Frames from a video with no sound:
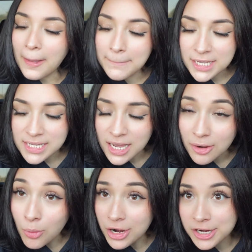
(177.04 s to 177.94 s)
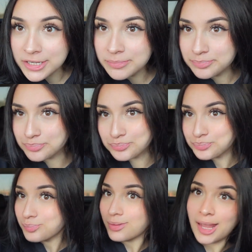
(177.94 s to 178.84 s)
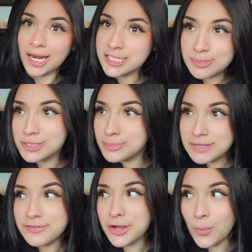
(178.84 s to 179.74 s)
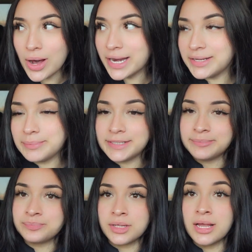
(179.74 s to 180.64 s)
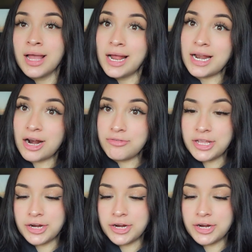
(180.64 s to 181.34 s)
because I got a water cup and it's supposed to be for your water, but not over here,